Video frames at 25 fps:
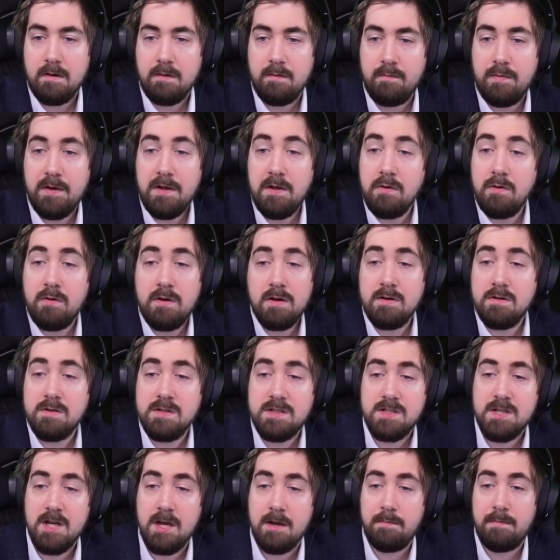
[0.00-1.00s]
But you can
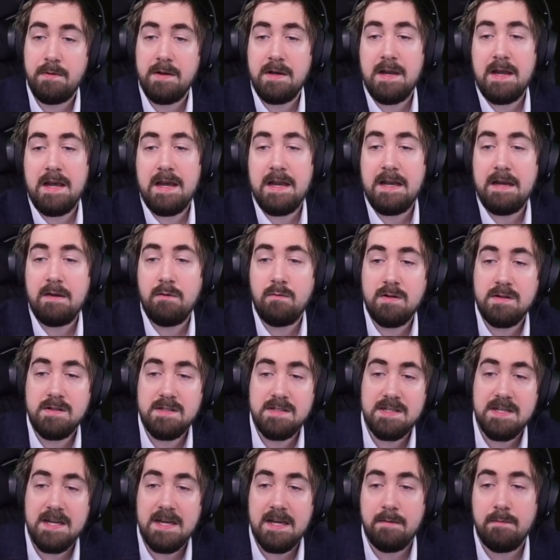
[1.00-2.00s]
just type in
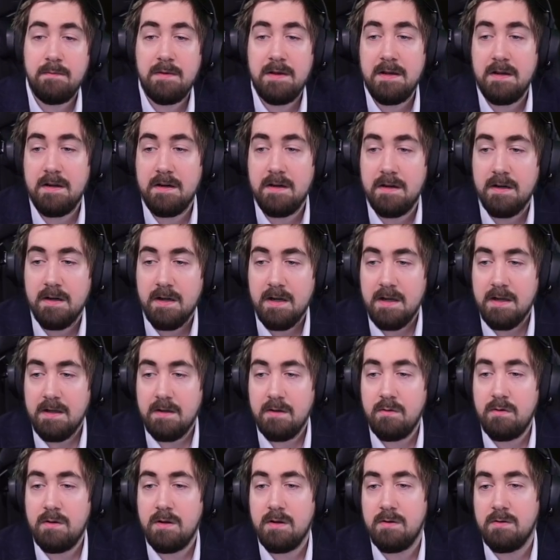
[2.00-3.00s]
anyone's name here.
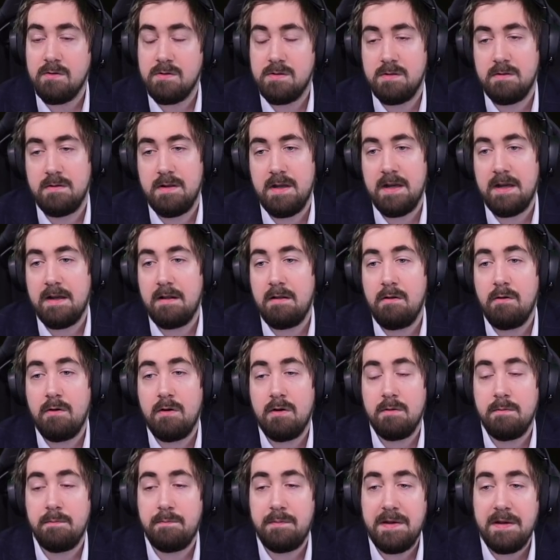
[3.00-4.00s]
You can also like look
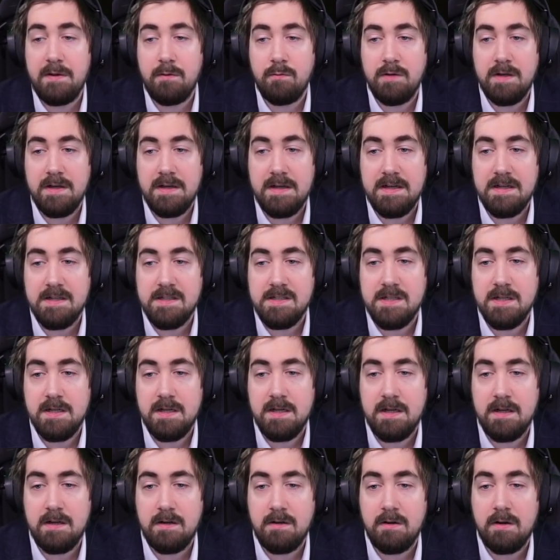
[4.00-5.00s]
on PoE
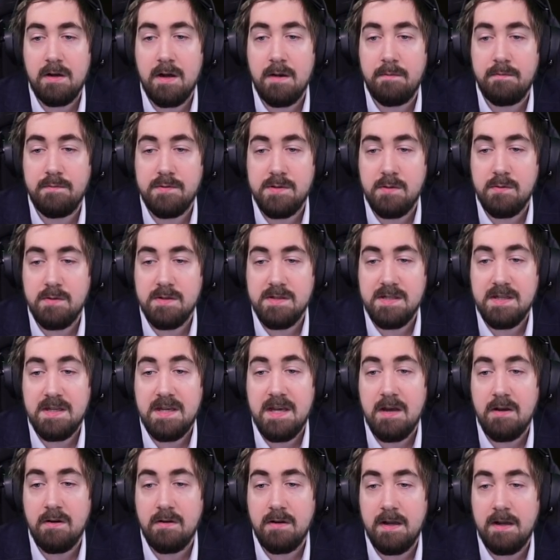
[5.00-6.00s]
Ninja and look up someone's
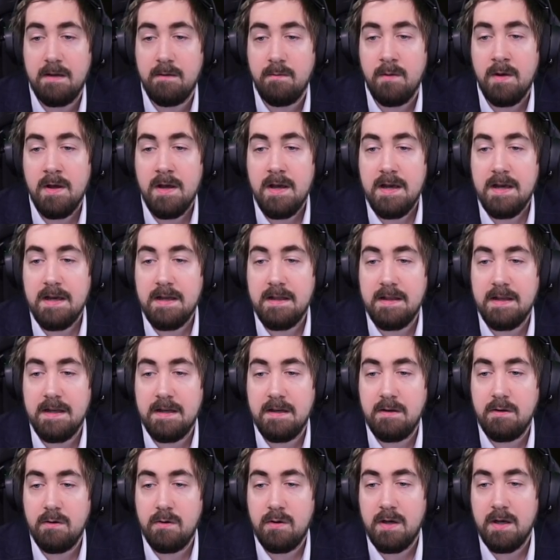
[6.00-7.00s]
account name. And
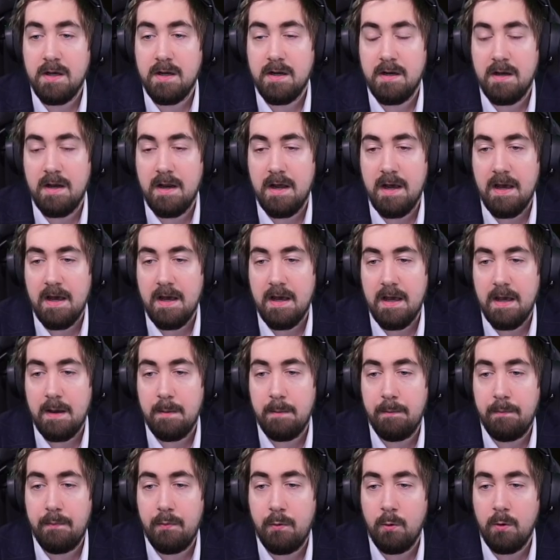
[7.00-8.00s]
then you can
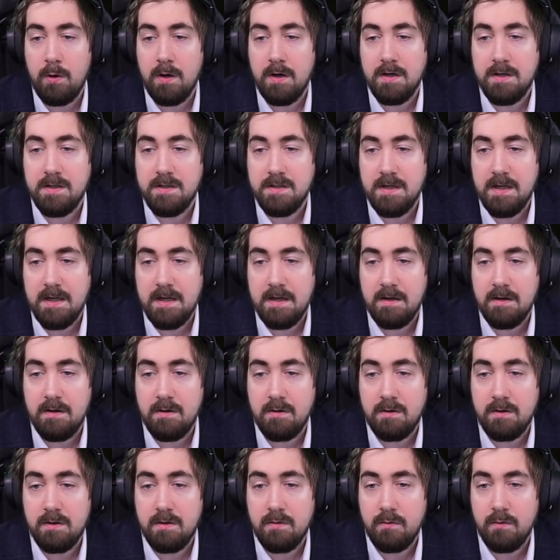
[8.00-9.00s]
import and
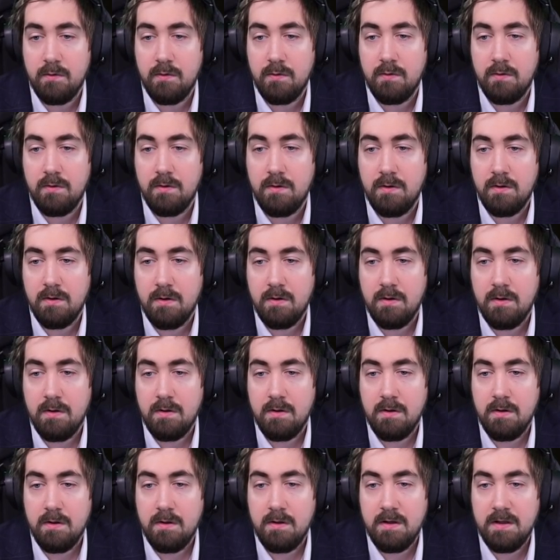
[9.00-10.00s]
look through.
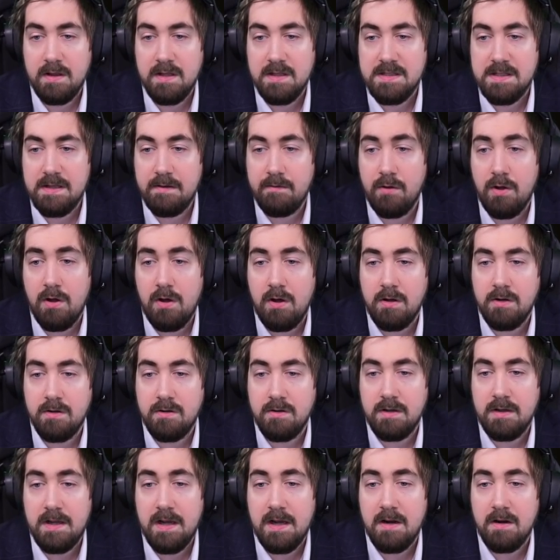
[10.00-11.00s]
Look at this level
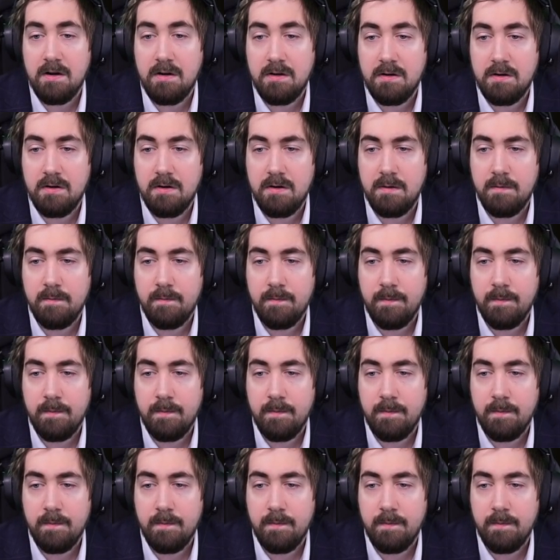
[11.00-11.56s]
100 character.